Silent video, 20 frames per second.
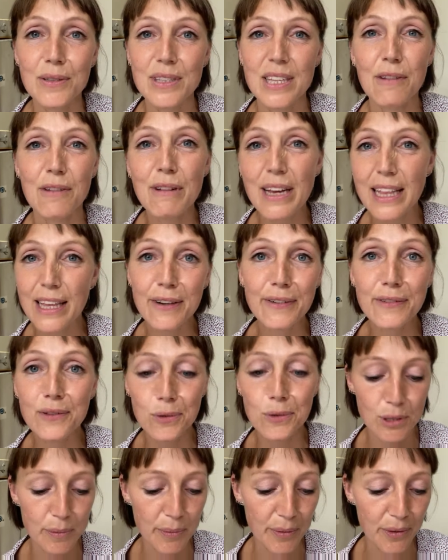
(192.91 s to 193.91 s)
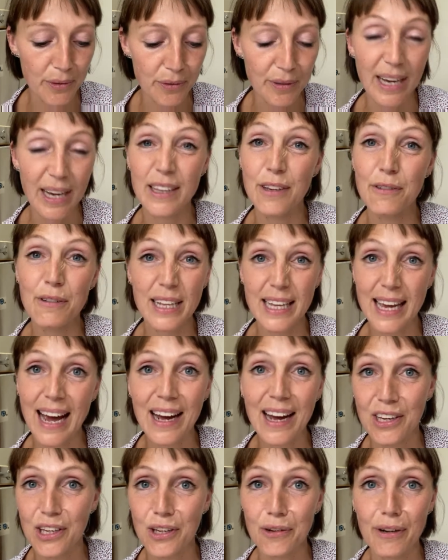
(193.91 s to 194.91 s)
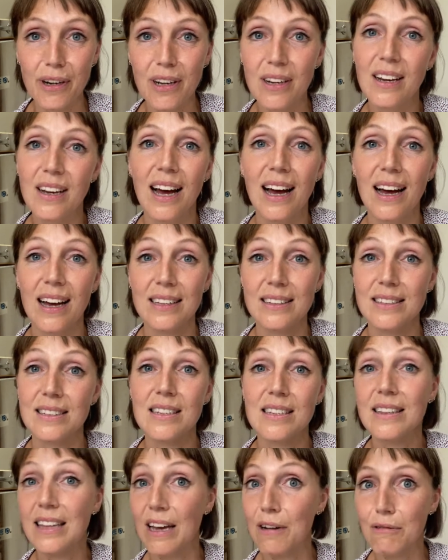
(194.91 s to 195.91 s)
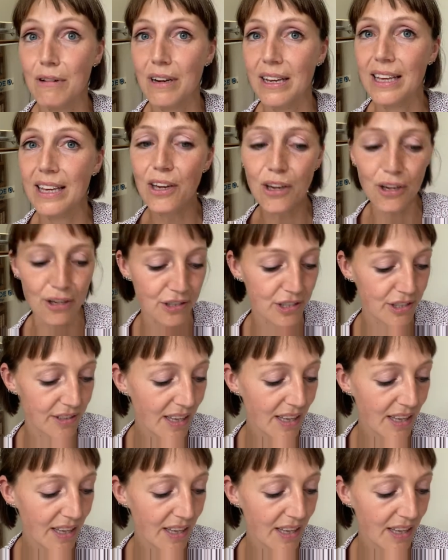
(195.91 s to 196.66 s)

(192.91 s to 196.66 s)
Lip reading: They're really affordable and they're really accurate and they're really good.